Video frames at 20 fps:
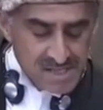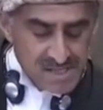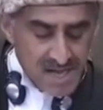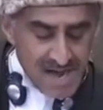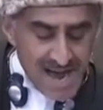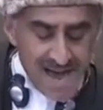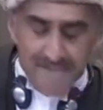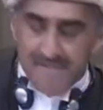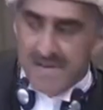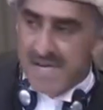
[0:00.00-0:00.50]
to
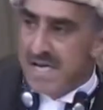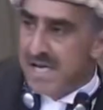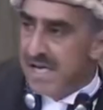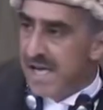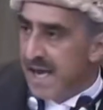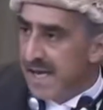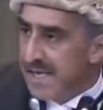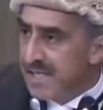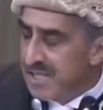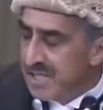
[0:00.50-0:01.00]
the Havana
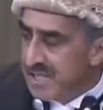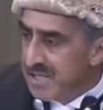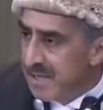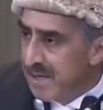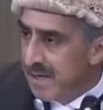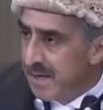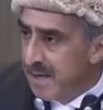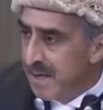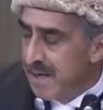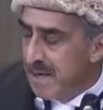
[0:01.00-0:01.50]
case,
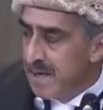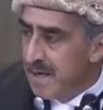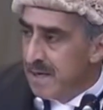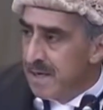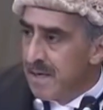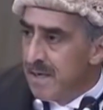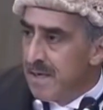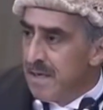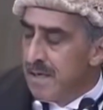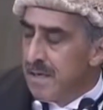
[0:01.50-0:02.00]

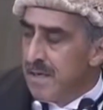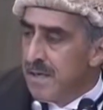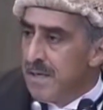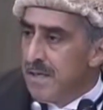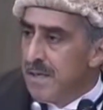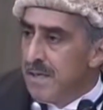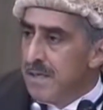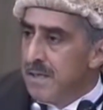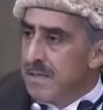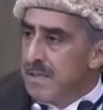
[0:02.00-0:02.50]

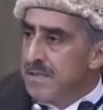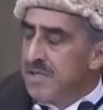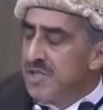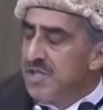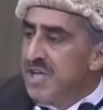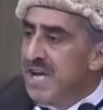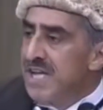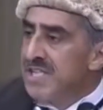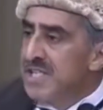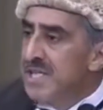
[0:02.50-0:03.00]

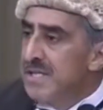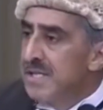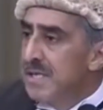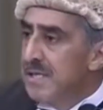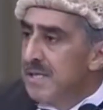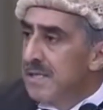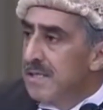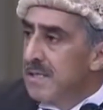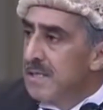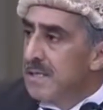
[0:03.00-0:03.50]
suggested
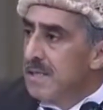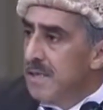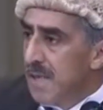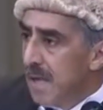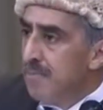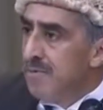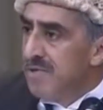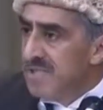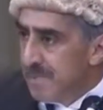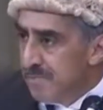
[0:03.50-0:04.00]
that
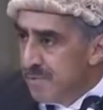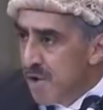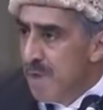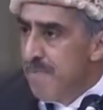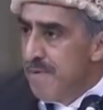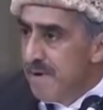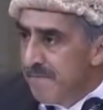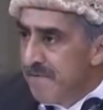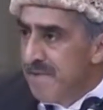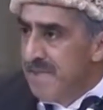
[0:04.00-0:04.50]
it was
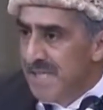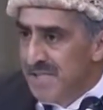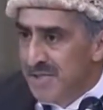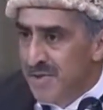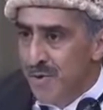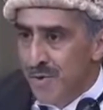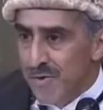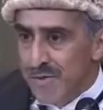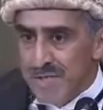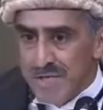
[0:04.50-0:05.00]
appropriate for this
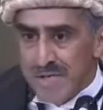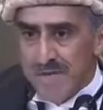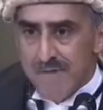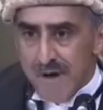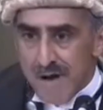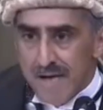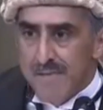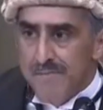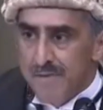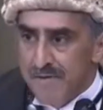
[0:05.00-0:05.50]
court to
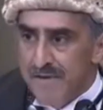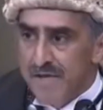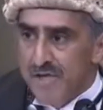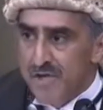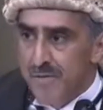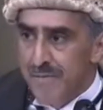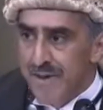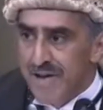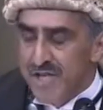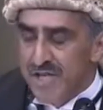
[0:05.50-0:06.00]
grant
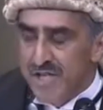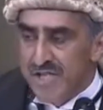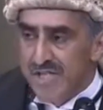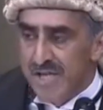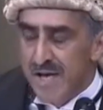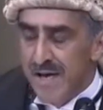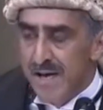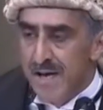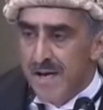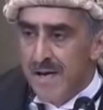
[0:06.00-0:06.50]
provisional
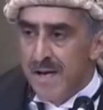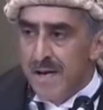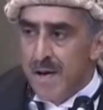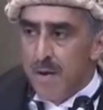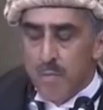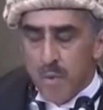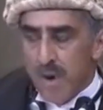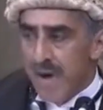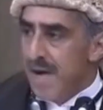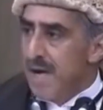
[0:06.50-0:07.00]
measures
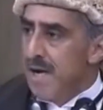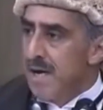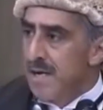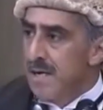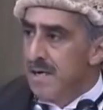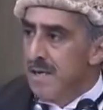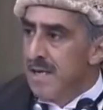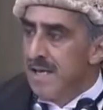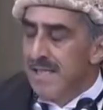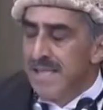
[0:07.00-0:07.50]

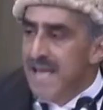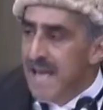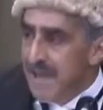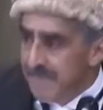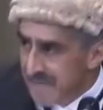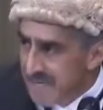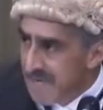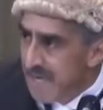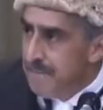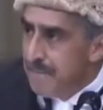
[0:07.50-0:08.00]
where in the
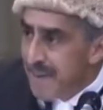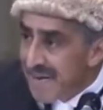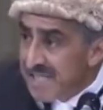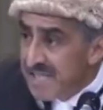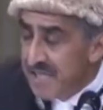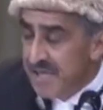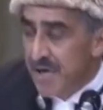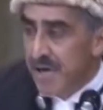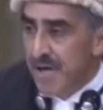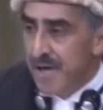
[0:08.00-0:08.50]
Havana and
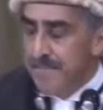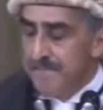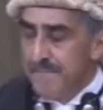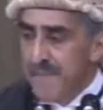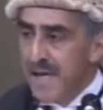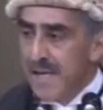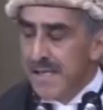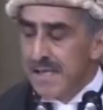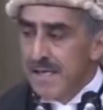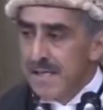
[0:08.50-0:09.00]
Mexico,
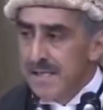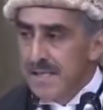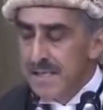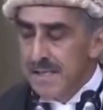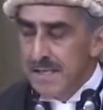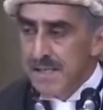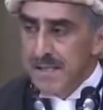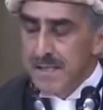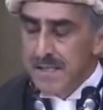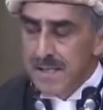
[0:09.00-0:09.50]

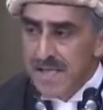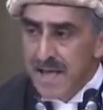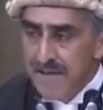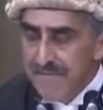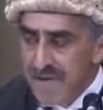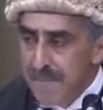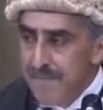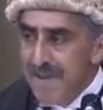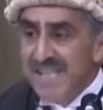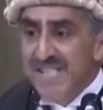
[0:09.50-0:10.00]
the
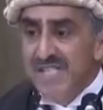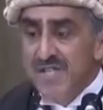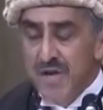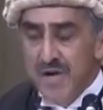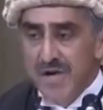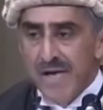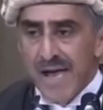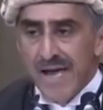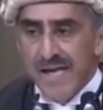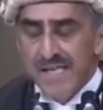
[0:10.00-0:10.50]
Havana
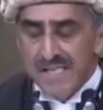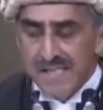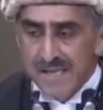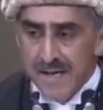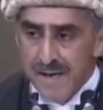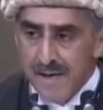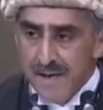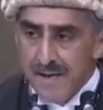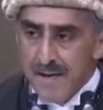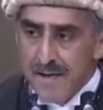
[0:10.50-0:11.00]
Mexico case,
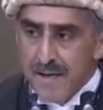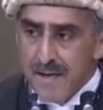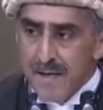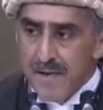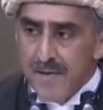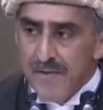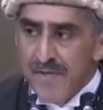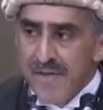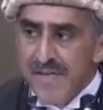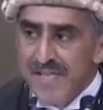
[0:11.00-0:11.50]

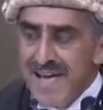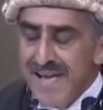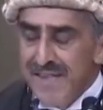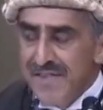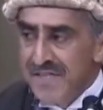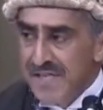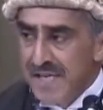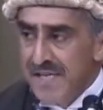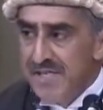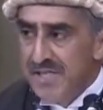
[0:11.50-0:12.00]
the
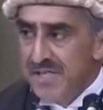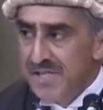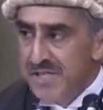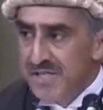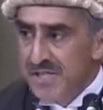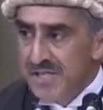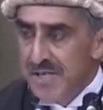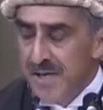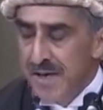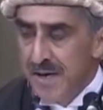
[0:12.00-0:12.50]
death
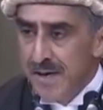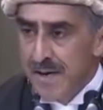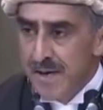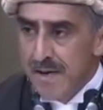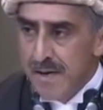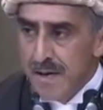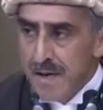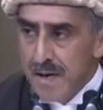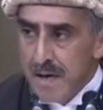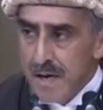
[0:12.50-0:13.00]
sentence
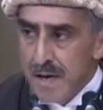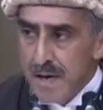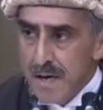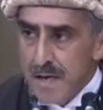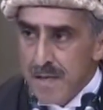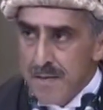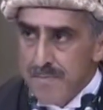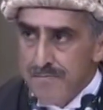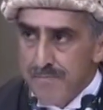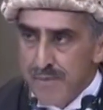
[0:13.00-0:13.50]

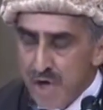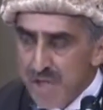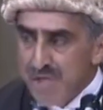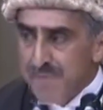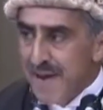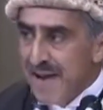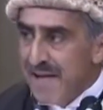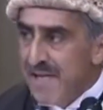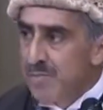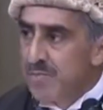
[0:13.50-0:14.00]

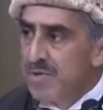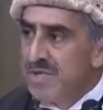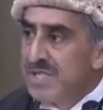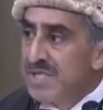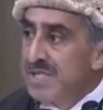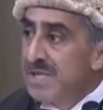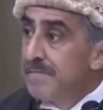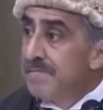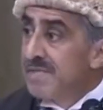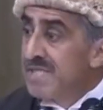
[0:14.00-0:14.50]
prospect
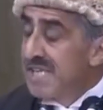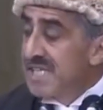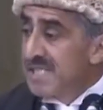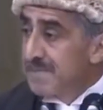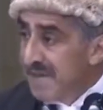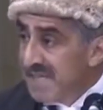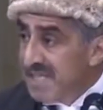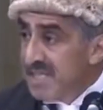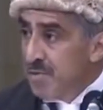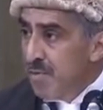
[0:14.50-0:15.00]
was some
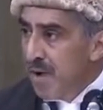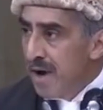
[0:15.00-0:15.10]
6 months